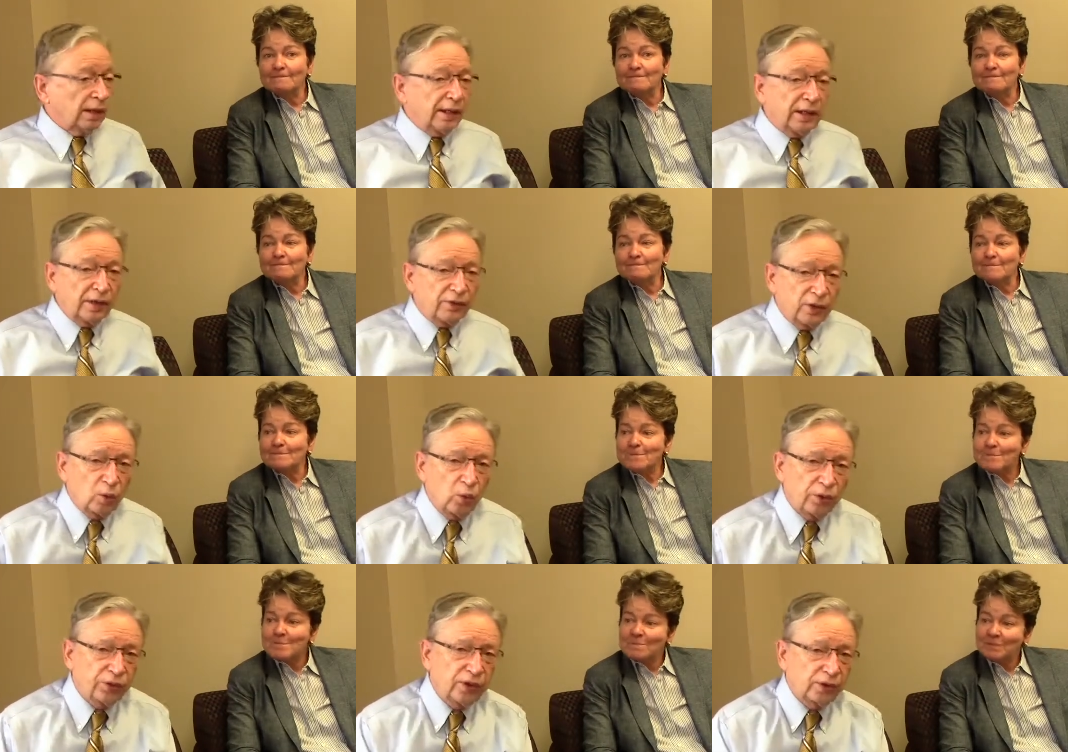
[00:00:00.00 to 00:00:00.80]
Speaker 1: And I
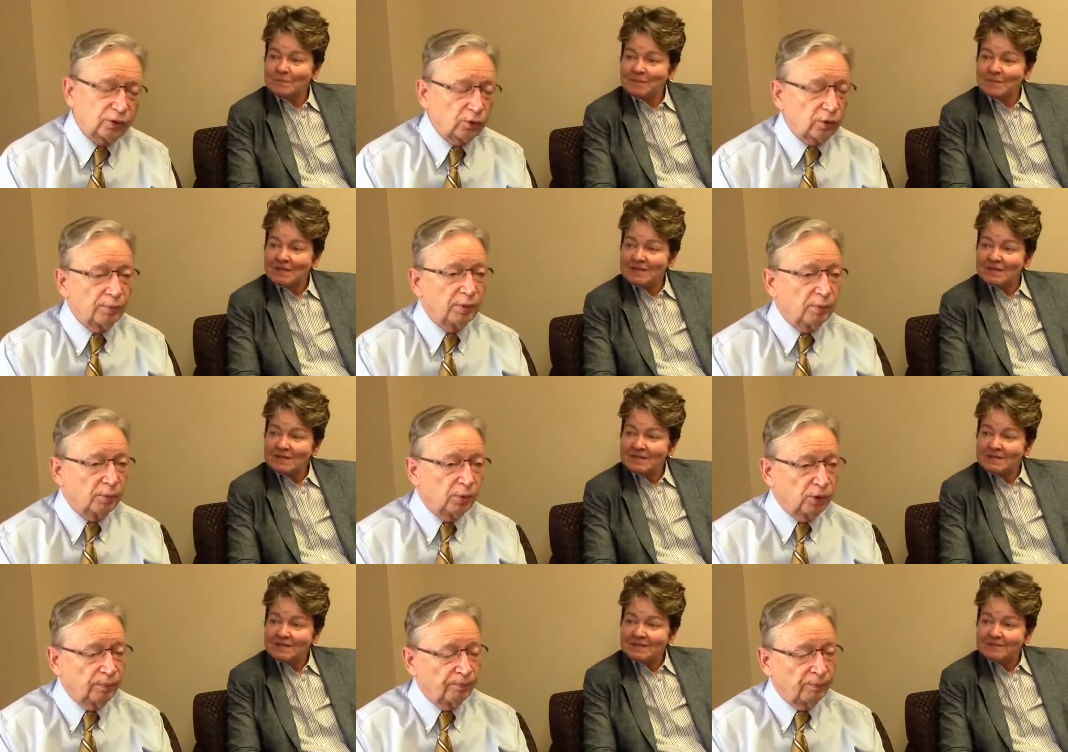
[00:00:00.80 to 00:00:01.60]
think one thing to
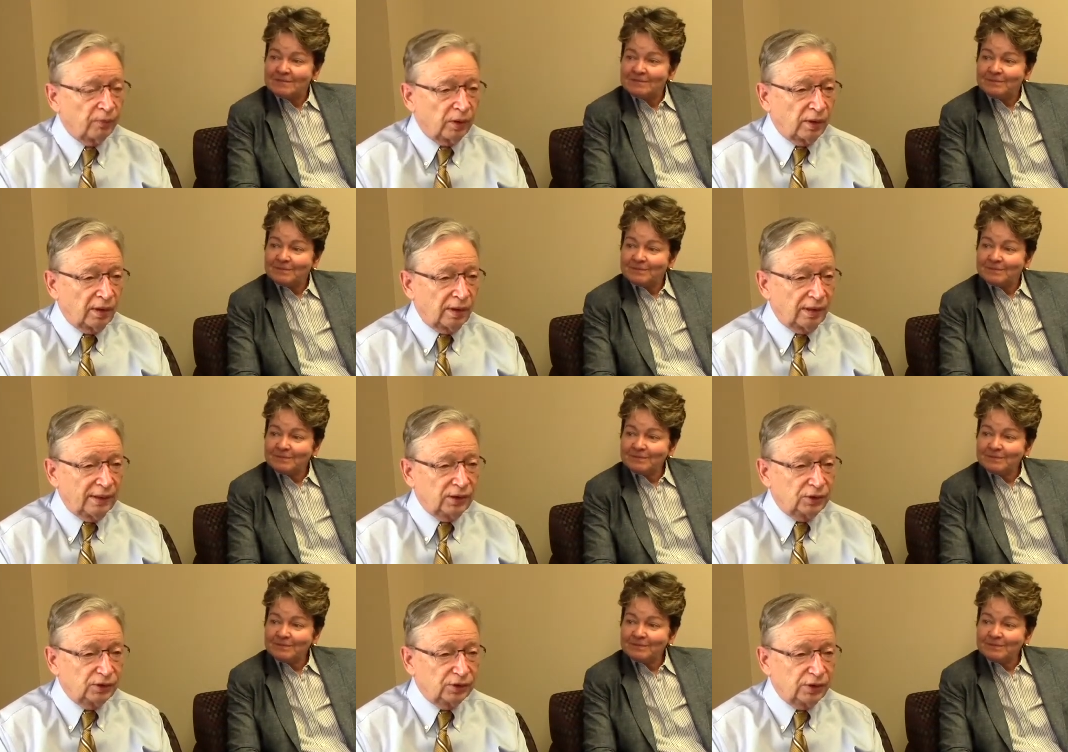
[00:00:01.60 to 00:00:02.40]
remember
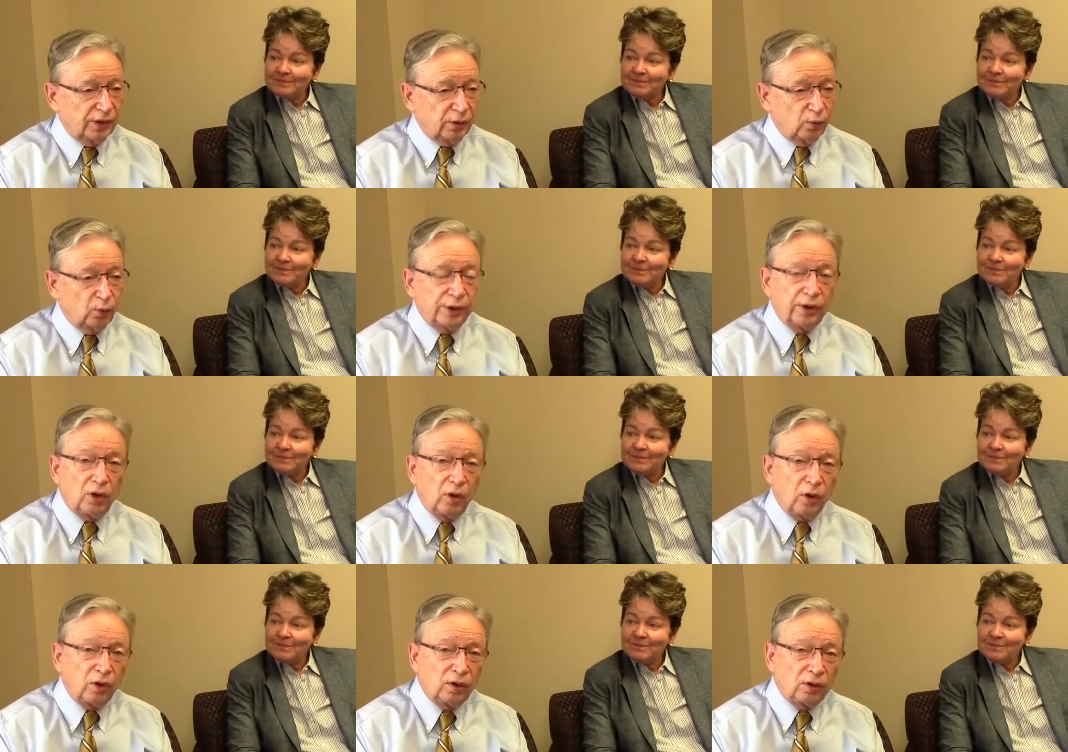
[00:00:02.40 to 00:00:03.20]
is that we
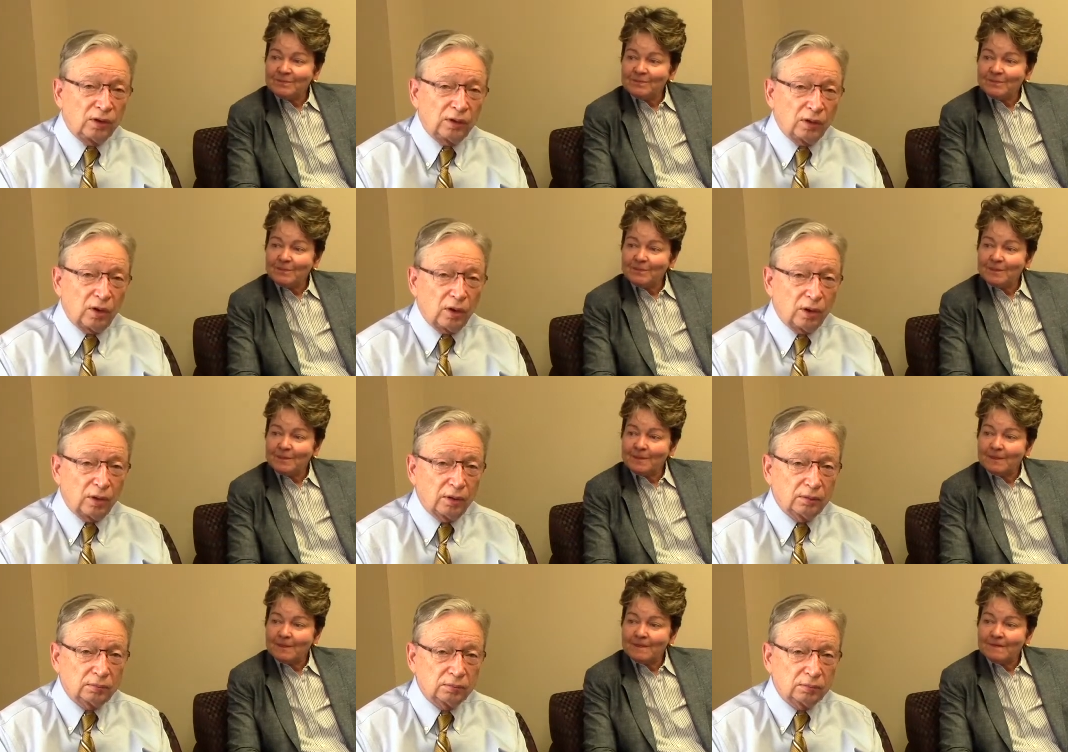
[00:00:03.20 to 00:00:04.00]
all
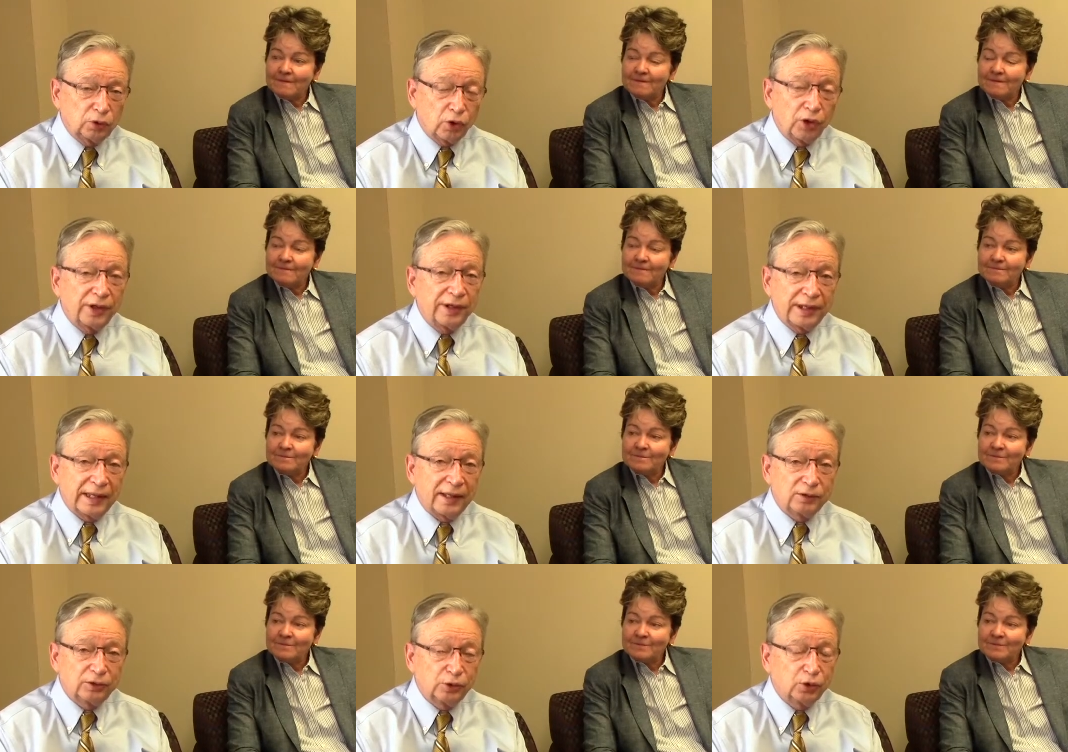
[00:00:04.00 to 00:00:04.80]
are learning
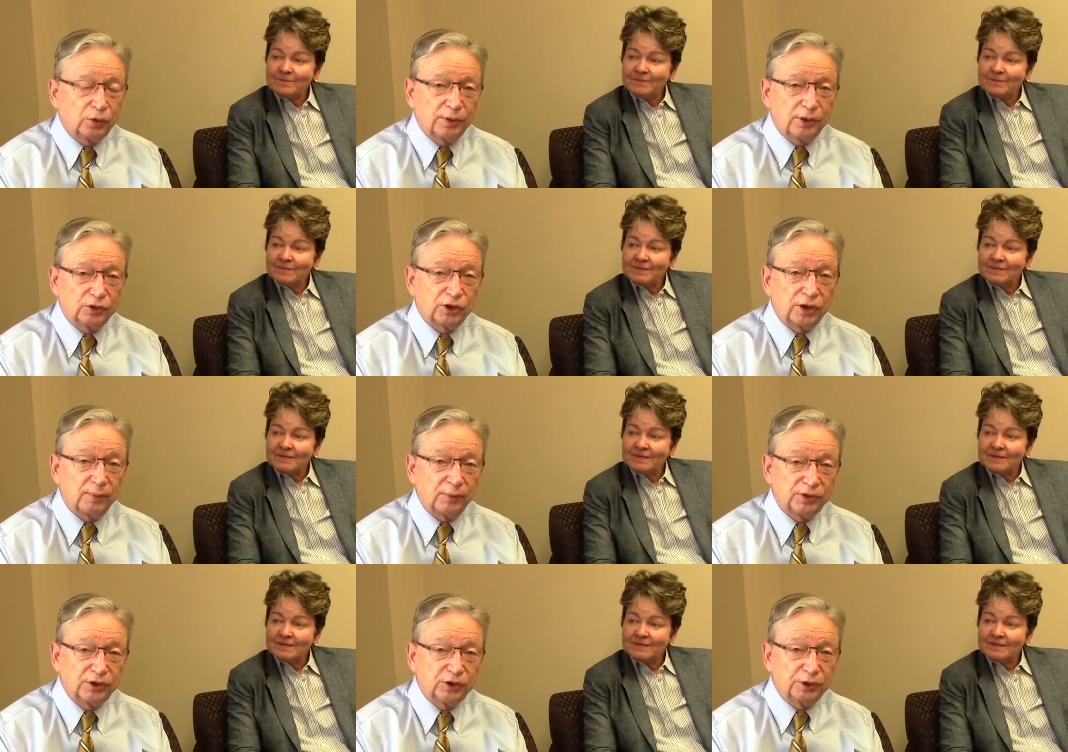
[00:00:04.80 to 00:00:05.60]
how to do a better
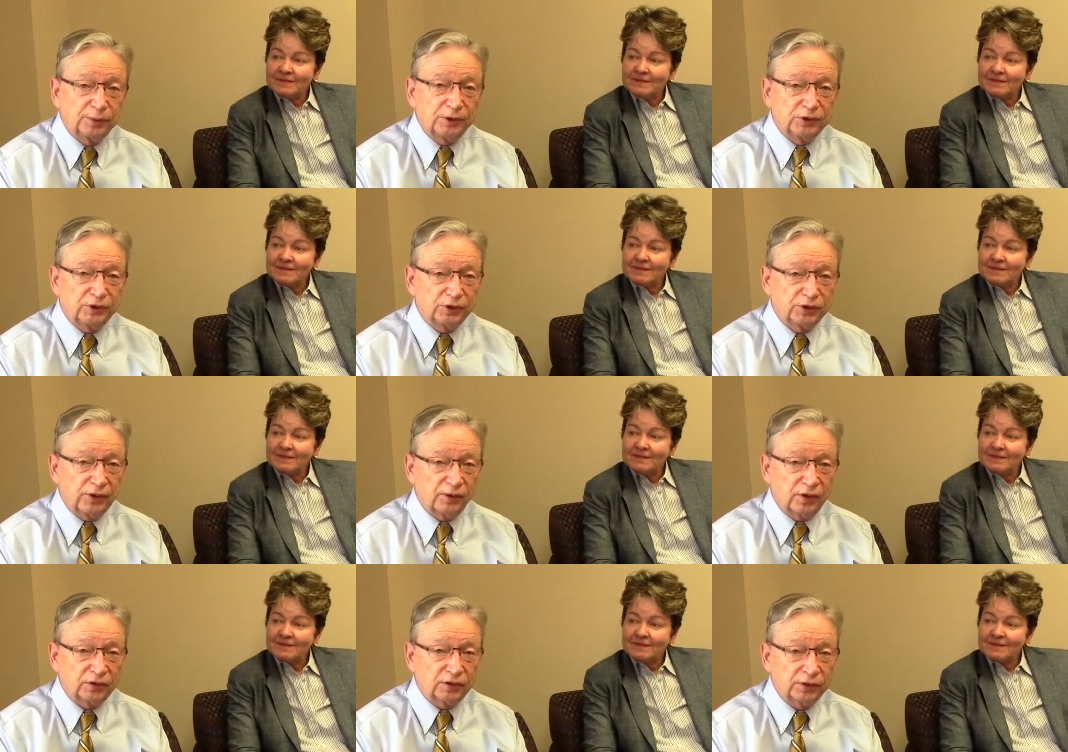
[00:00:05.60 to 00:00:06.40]
job in teaching business
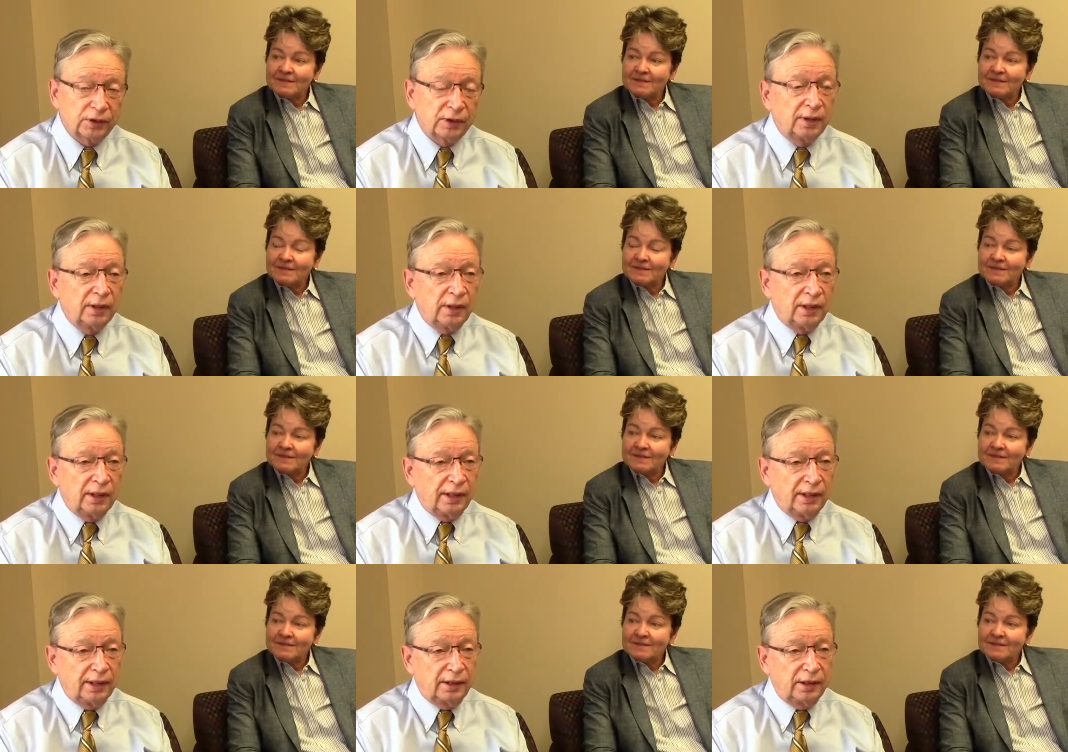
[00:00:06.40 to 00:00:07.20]
ethics.
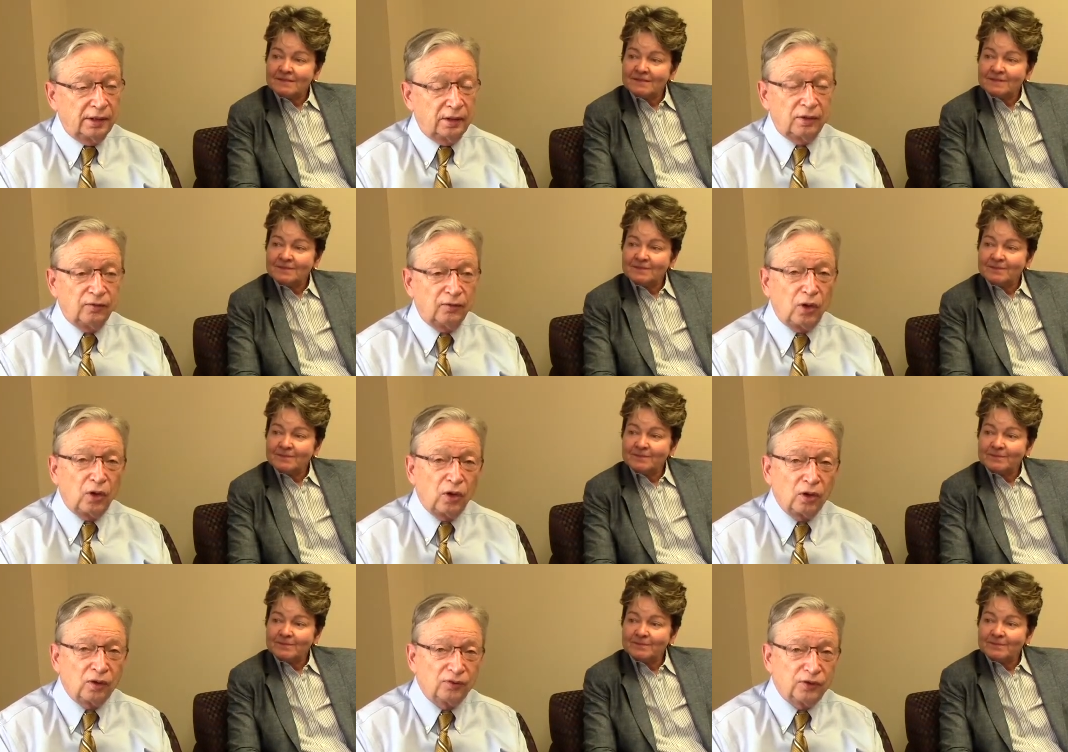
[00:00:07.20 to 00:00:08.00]
And of
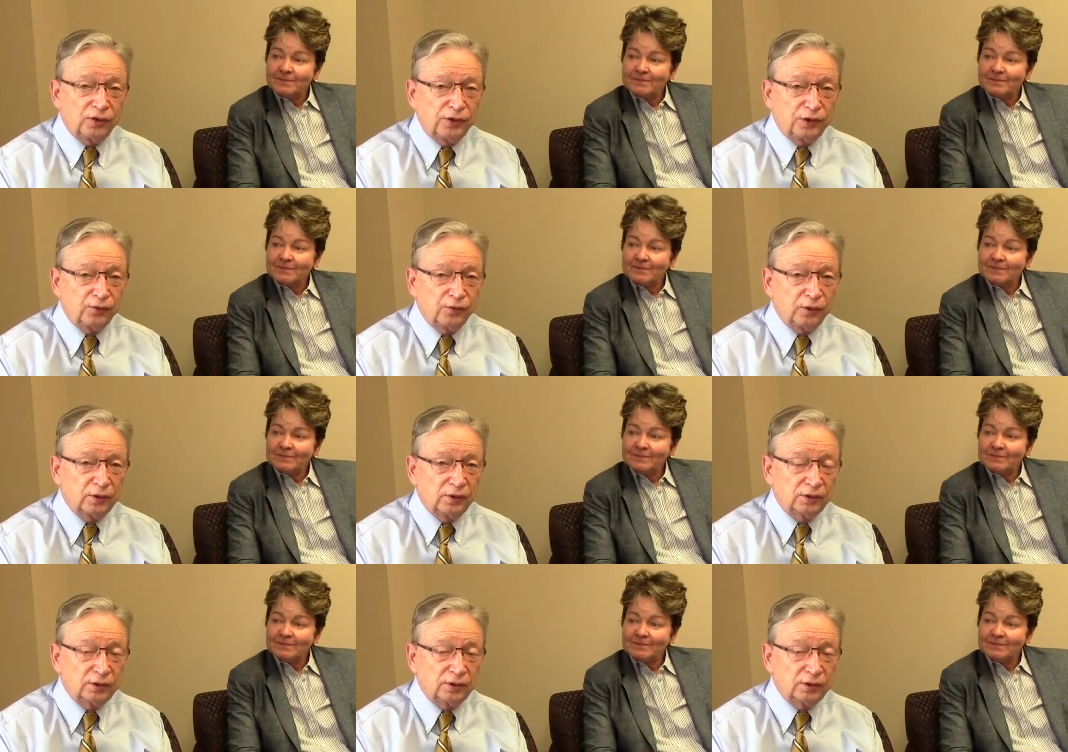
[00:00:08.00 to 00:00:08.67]
all of the different